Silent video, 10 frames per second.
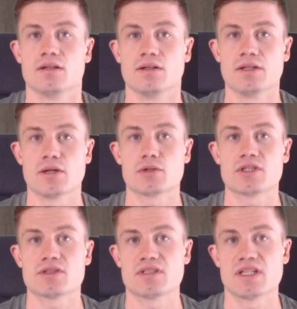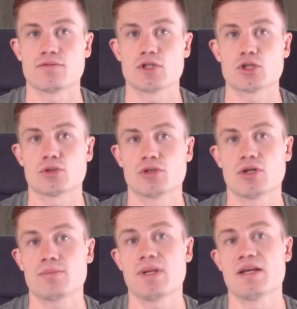Note that we should
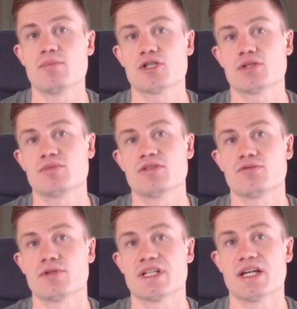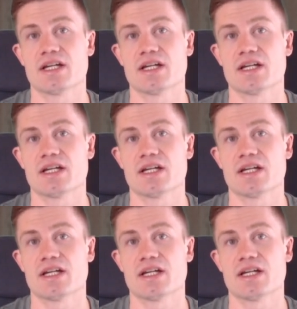not play bishop d3,